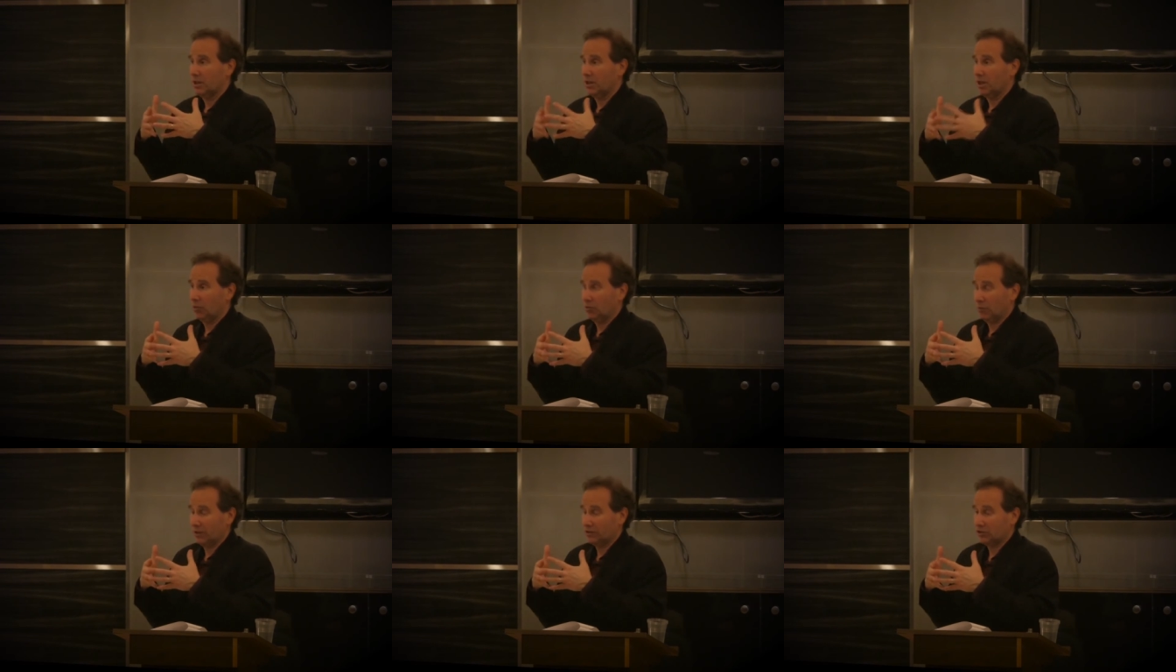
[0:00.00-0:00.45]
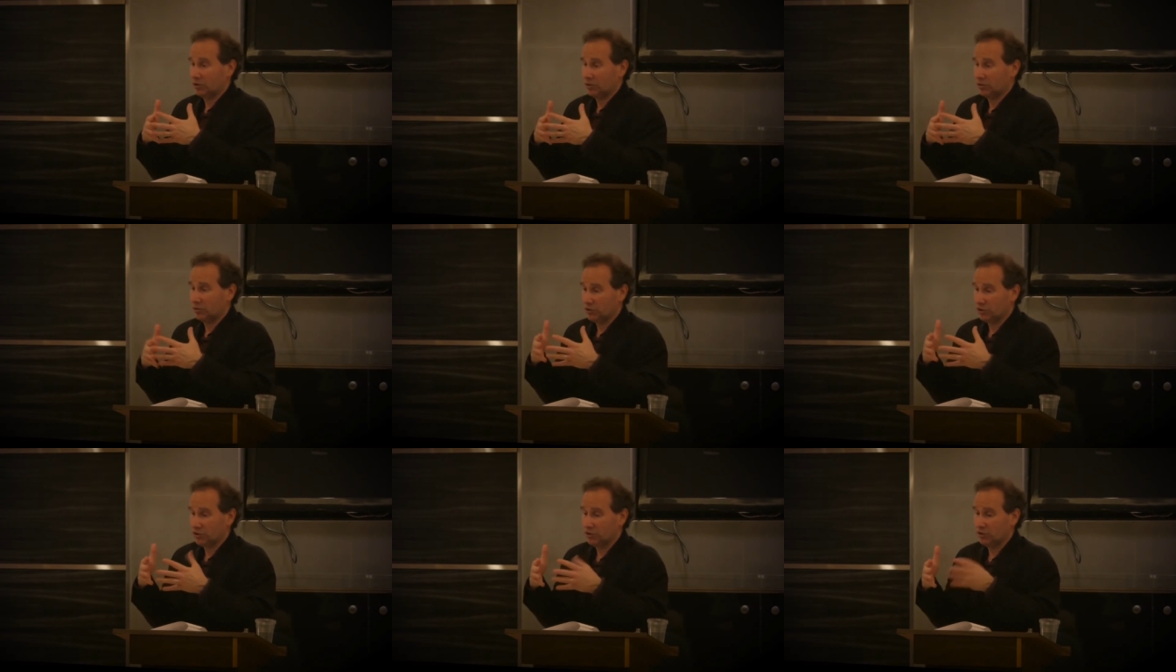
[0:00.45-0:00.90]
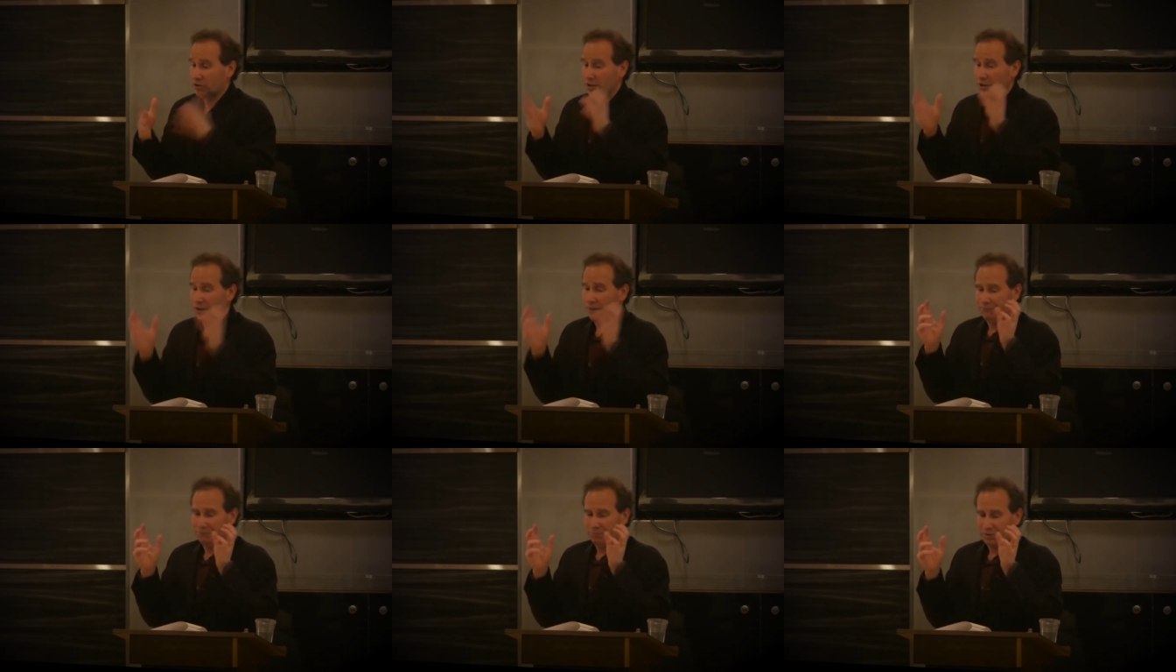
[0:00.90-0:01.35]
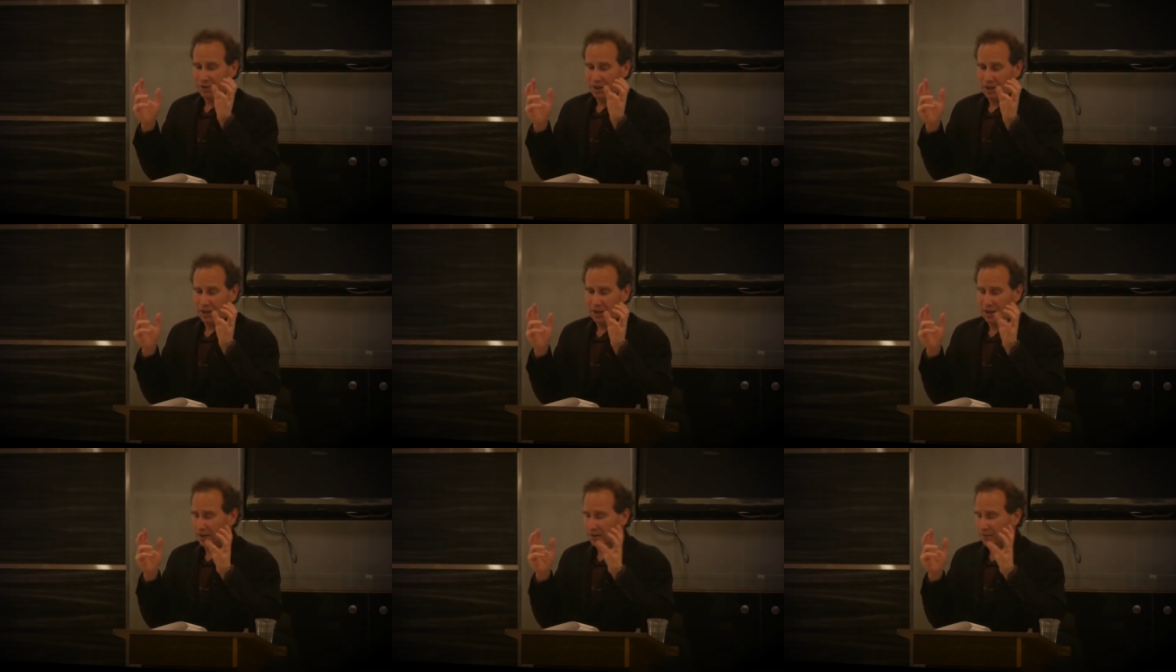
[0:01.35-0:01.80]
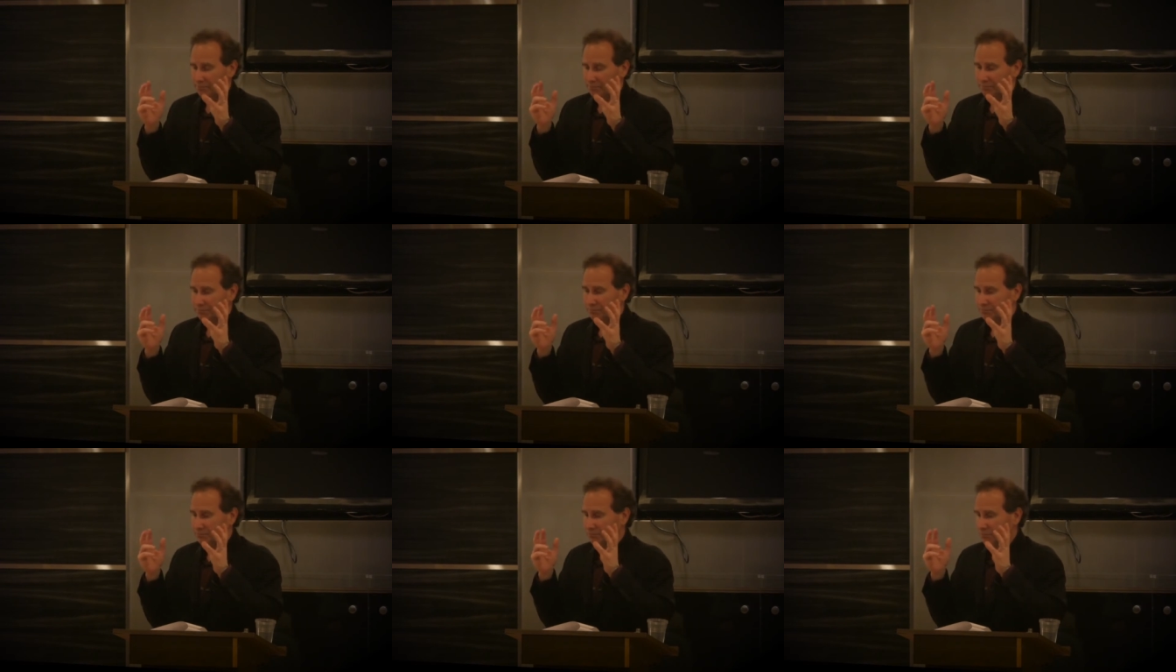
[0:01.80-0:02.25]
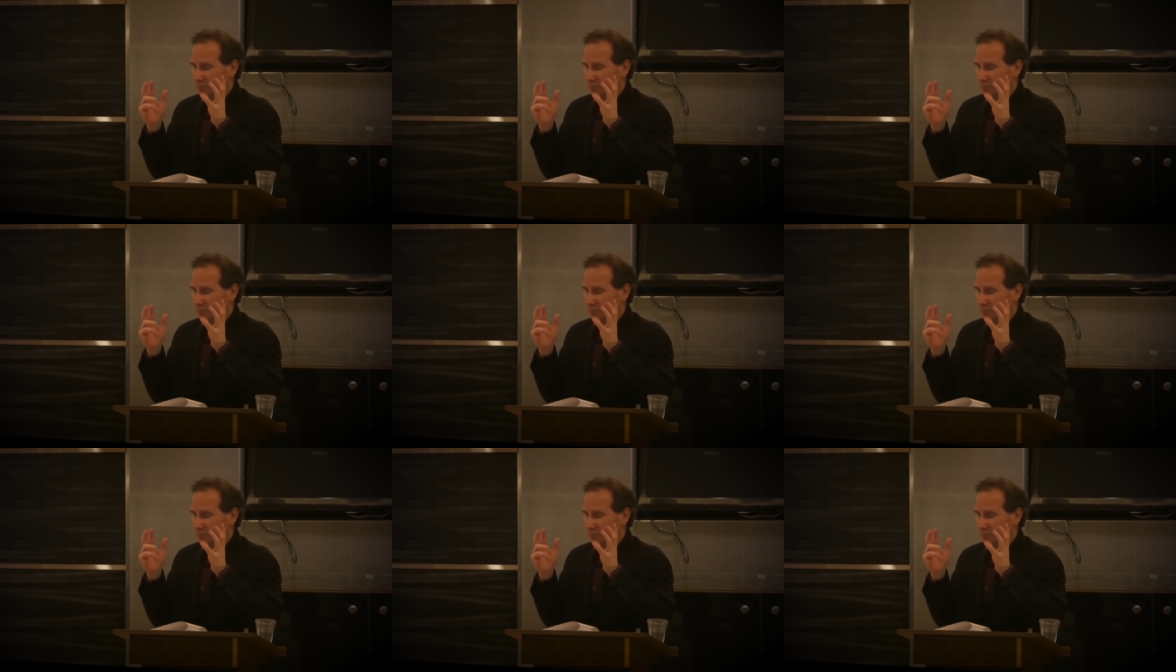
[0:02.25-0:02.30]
a resolution, um,